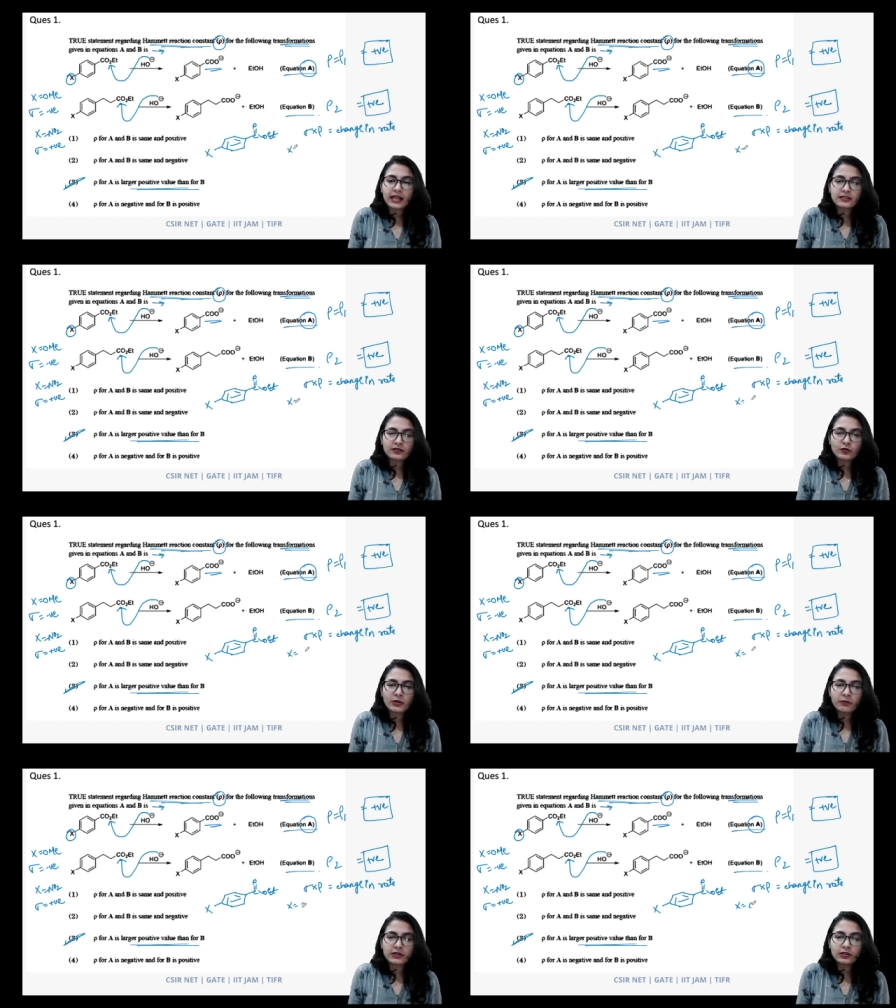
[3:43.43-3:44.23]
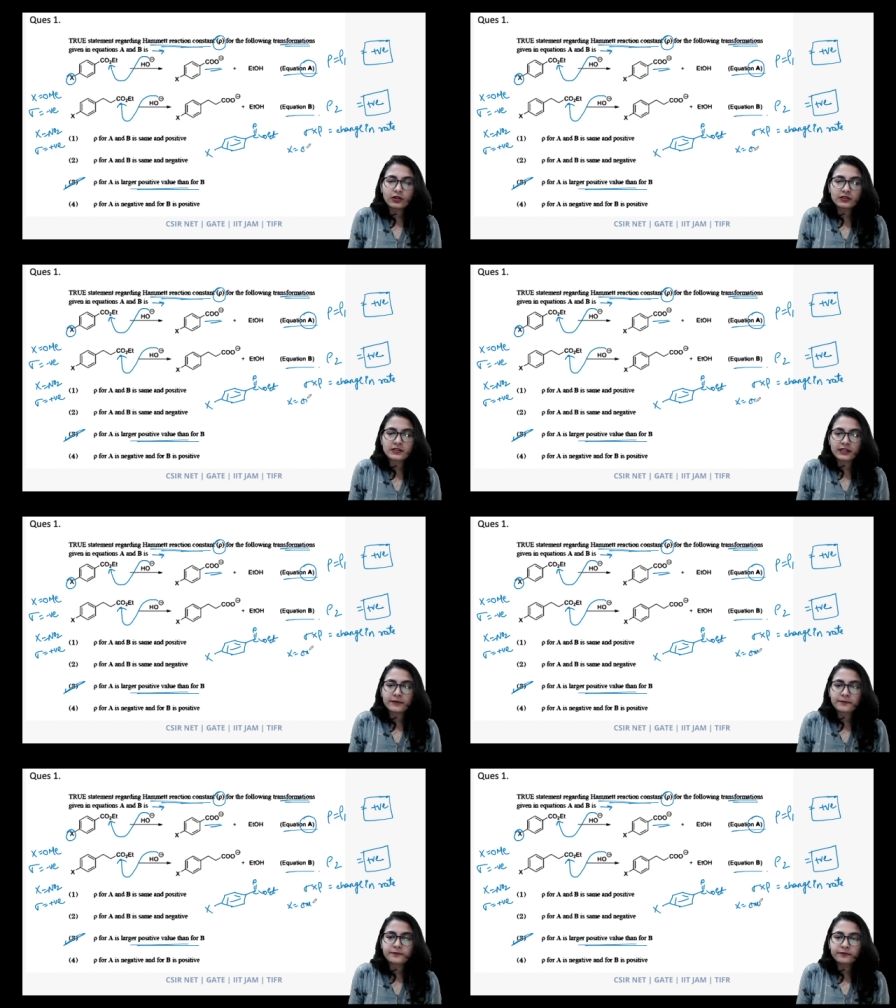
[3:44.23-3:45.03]
X to be
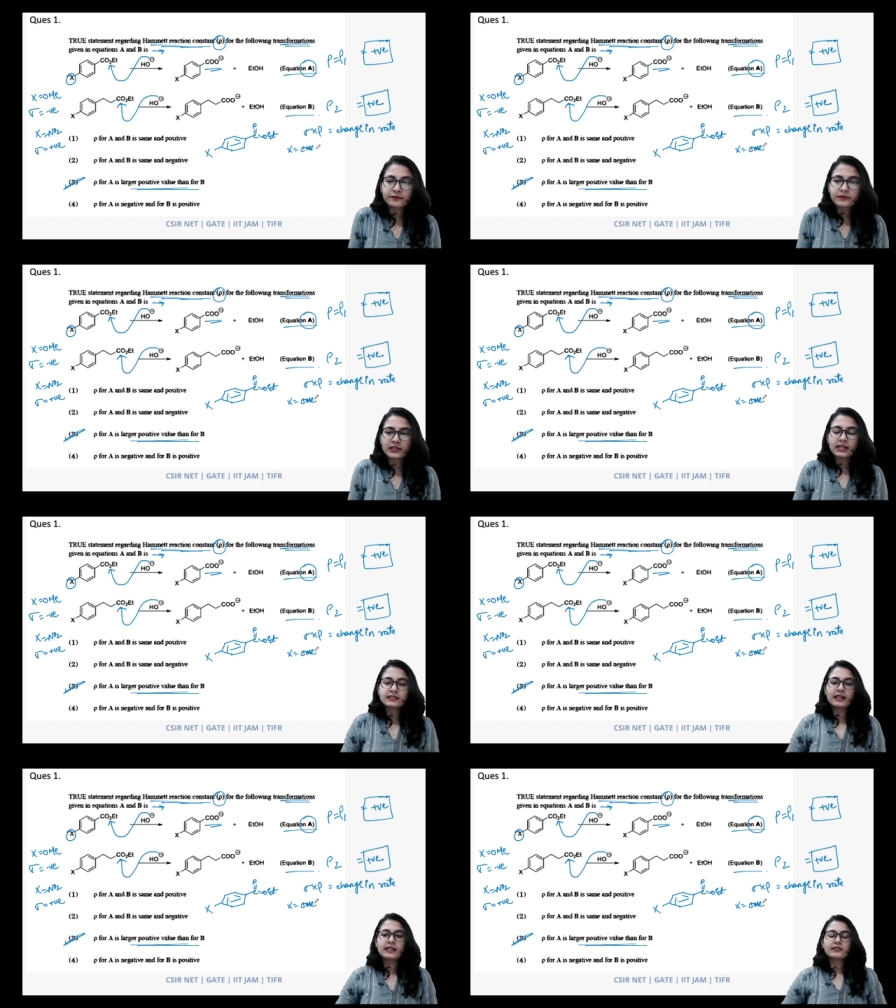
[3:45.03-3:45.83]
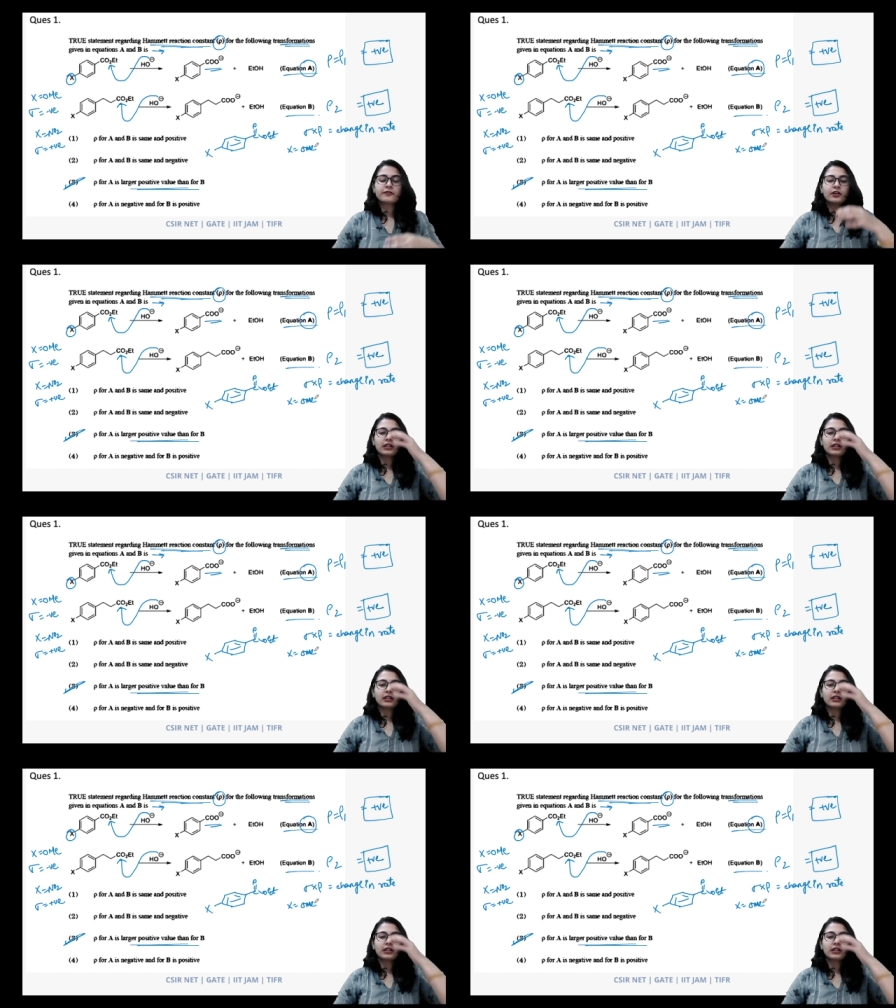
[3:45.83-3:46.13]
methoxy, yes guys, if you are